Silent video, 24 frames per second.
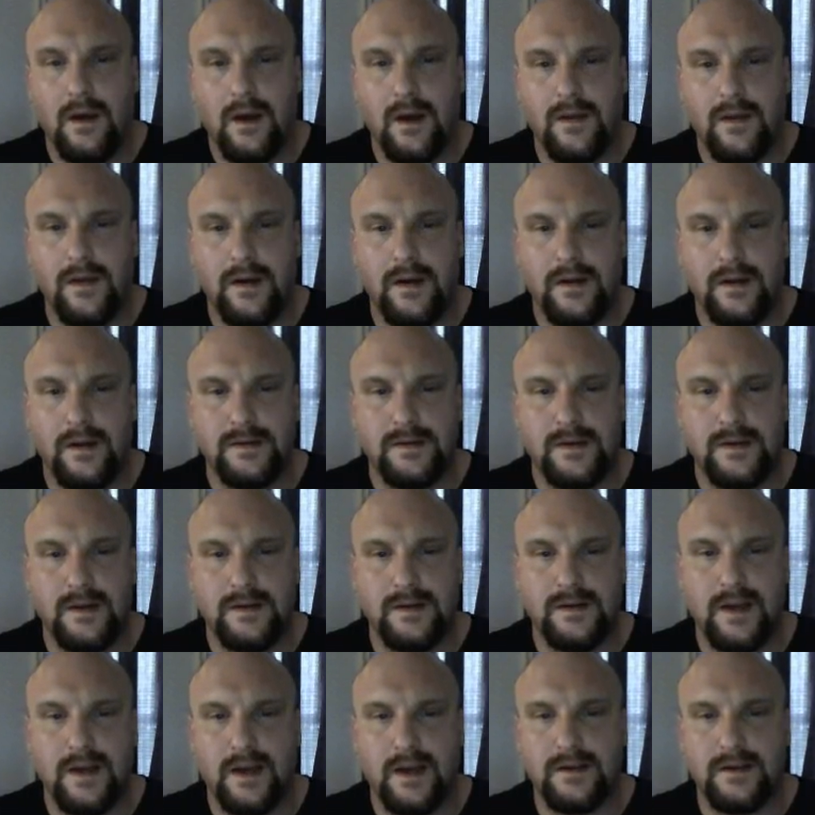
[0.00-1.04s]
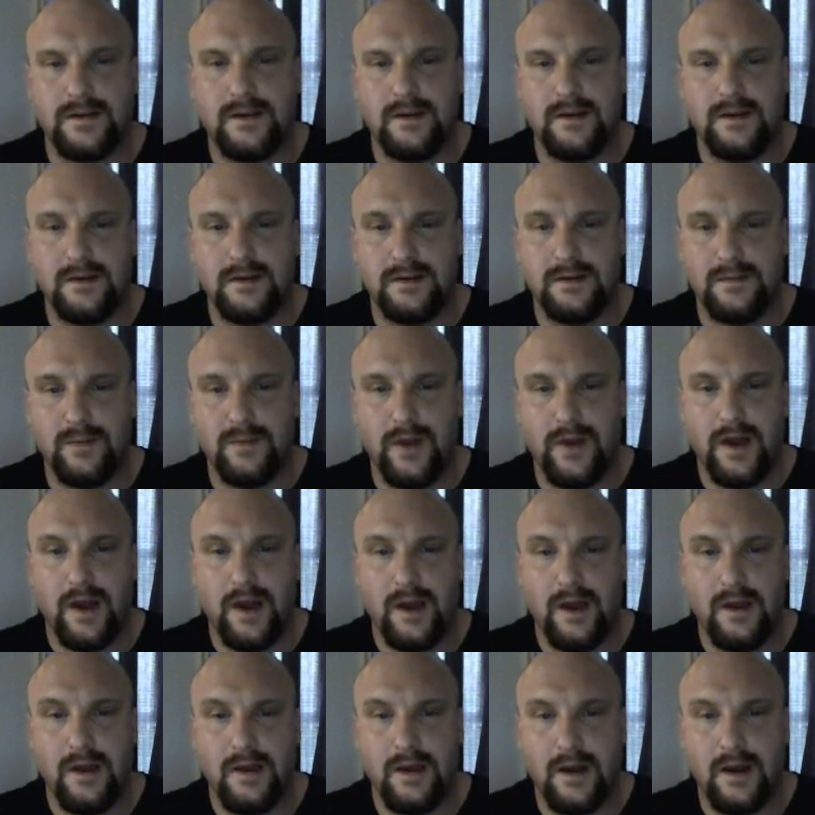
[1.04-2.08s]
And then it says text to
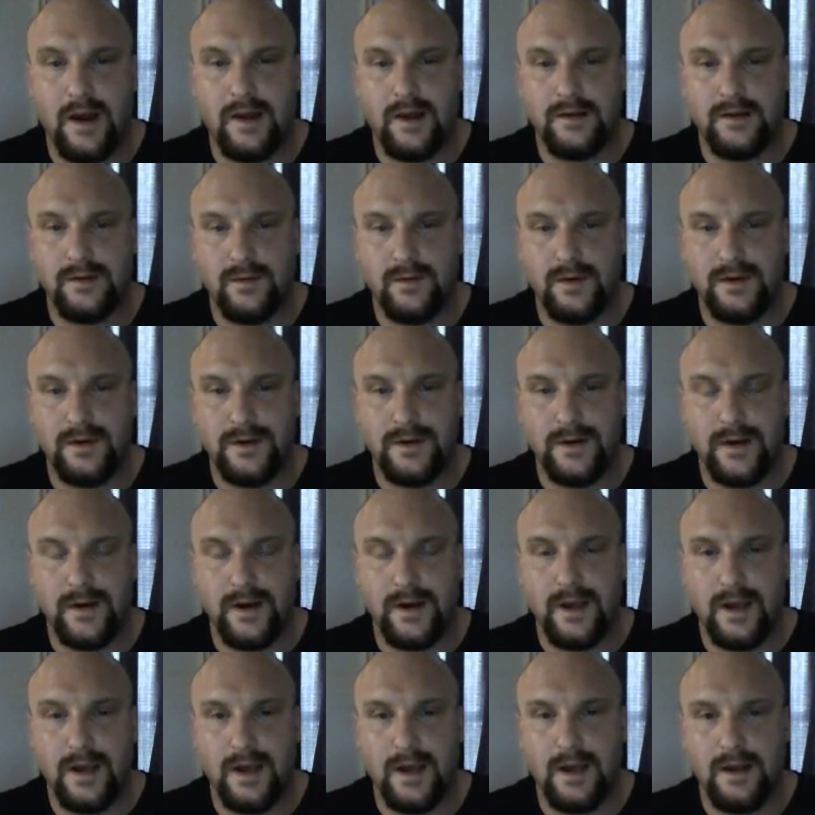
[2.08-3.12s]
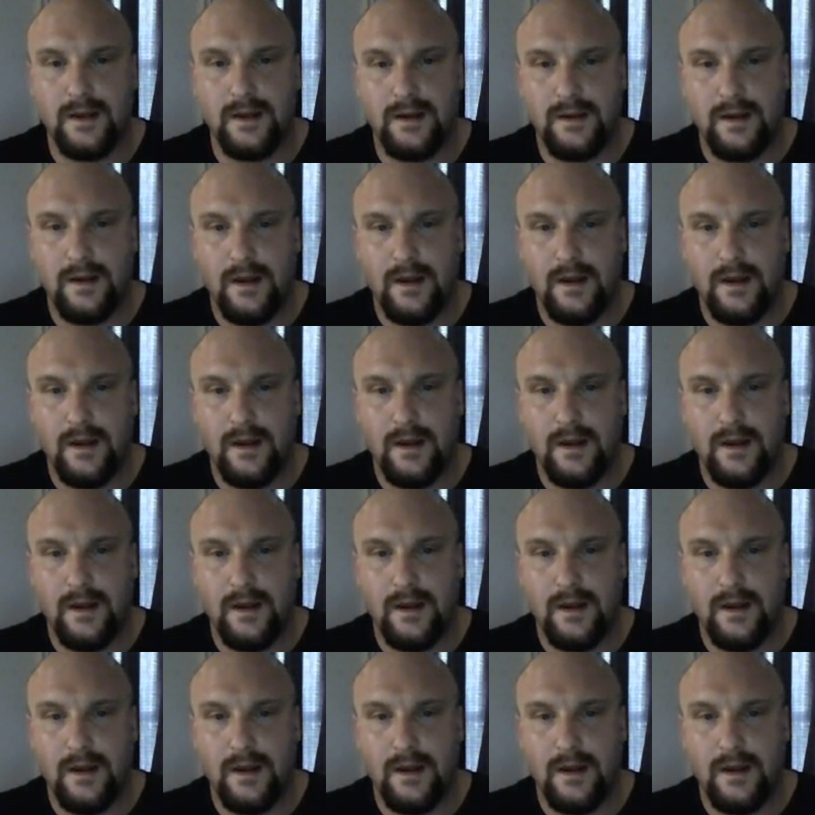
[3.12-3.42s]
display, and that's what you're going to hit.